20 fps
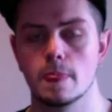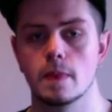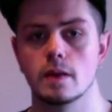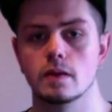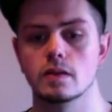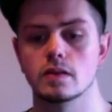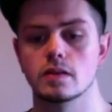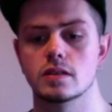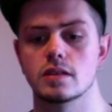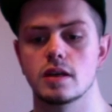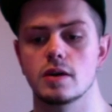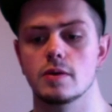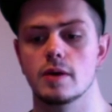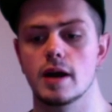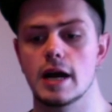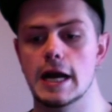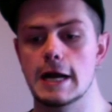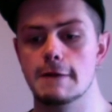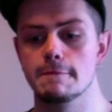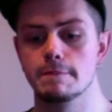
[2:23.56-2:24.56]

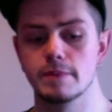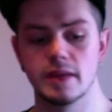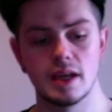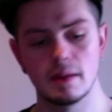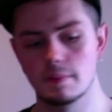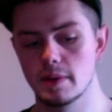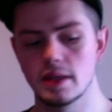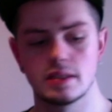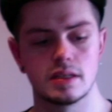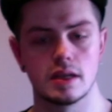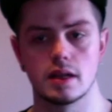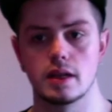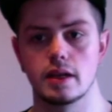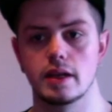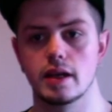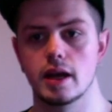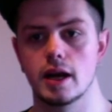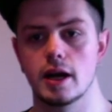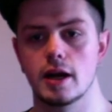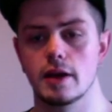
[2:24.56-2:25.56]
So basically
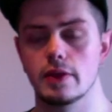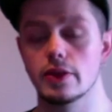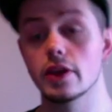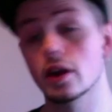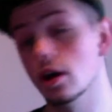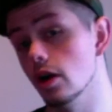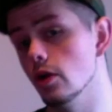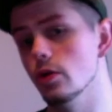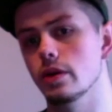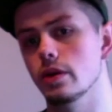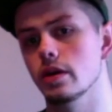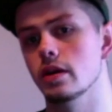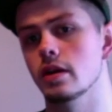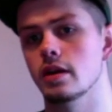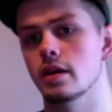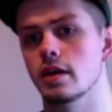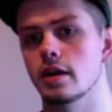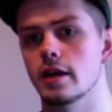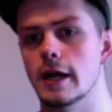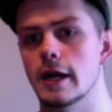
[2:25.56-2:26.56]
the coat.
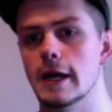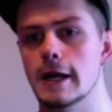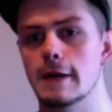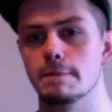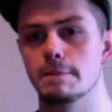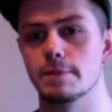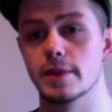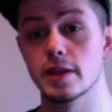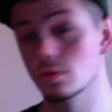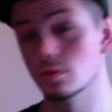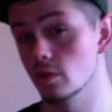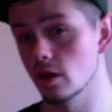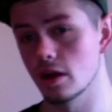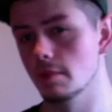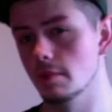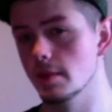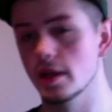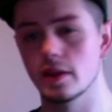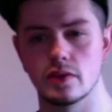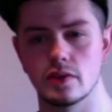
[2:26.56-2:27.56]
This is what got
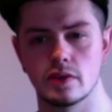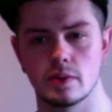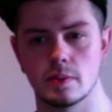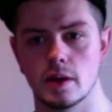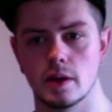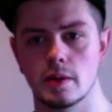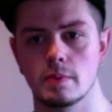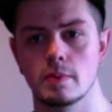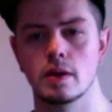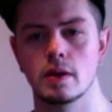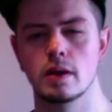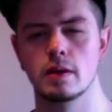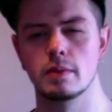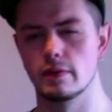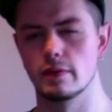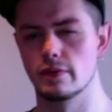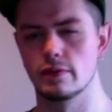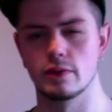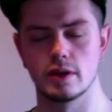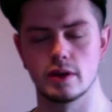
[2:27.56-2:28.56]
me into Supreme.
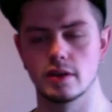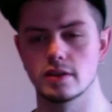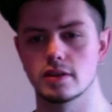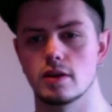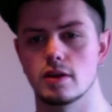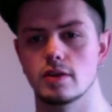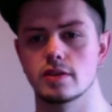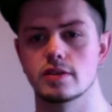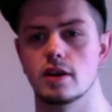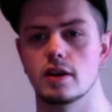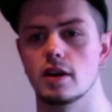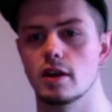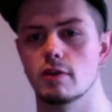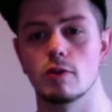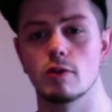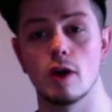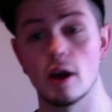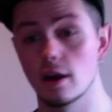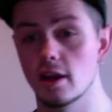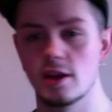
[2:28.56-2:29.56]
4 years ago, I saw like
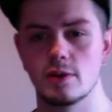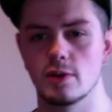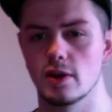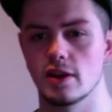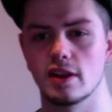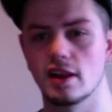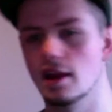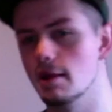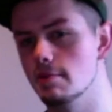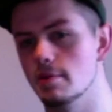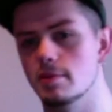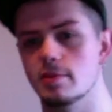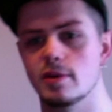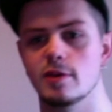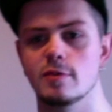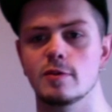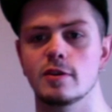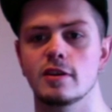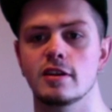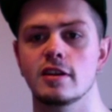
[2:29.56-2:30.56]
Rocky wearing the leopard print
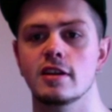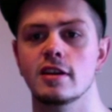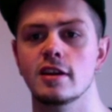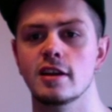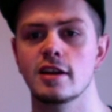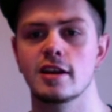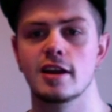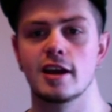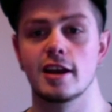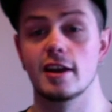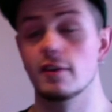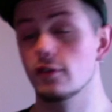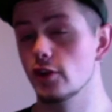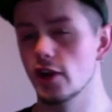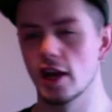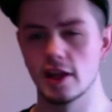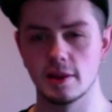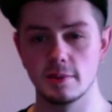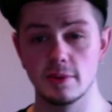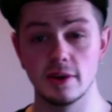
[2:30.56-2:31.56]
one. I never really
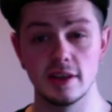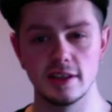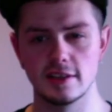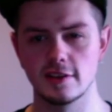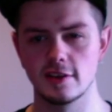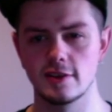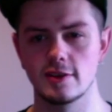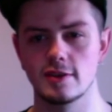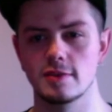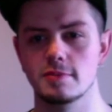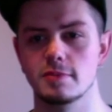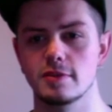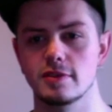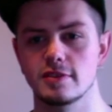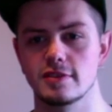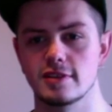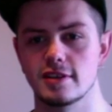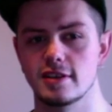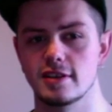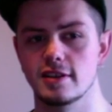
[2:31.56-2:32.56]
had the money to do it, but
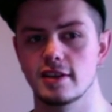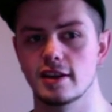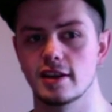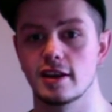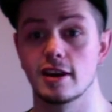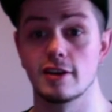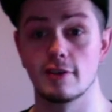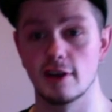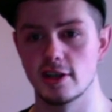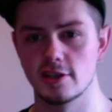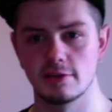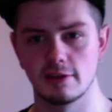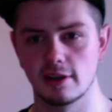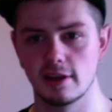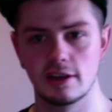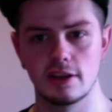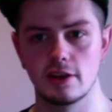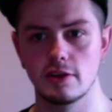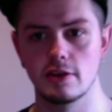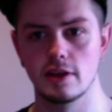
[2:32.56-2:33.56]
until I graduated
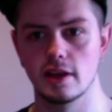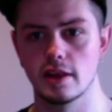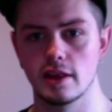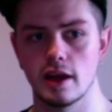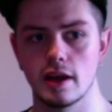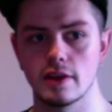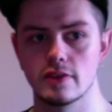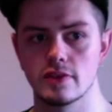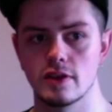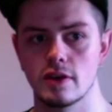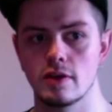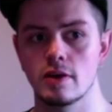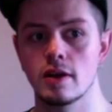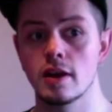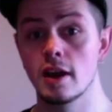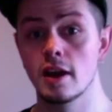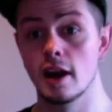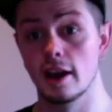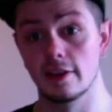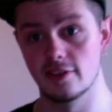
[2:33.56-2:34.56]
uni and that, so
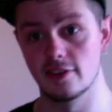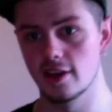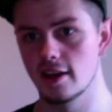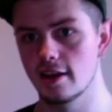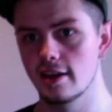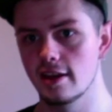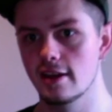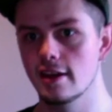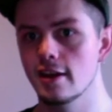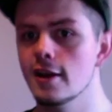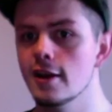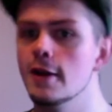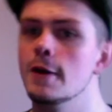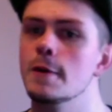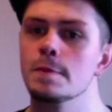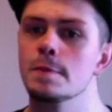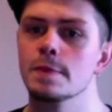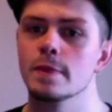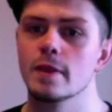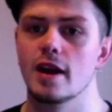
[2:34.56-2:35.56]
I did,
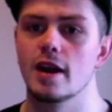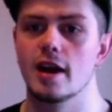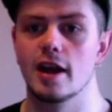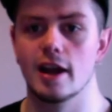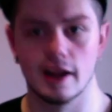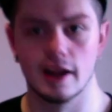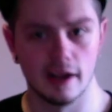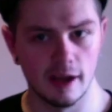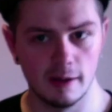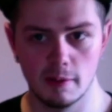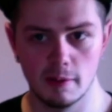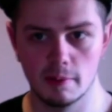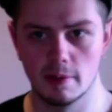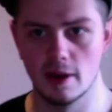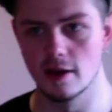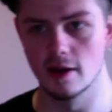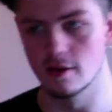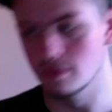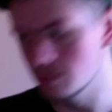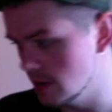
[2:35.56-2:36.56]
and I got my
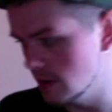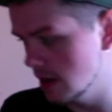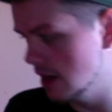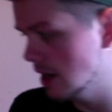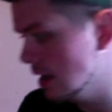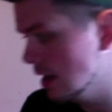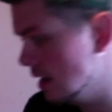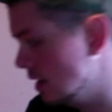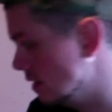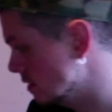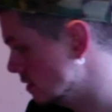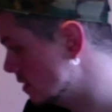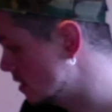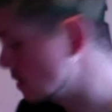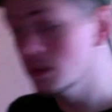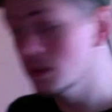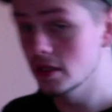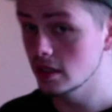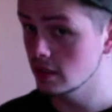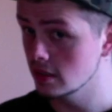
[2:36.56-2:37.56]
bread up, and it's
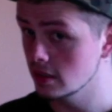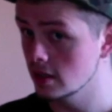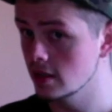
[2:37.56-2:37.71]
been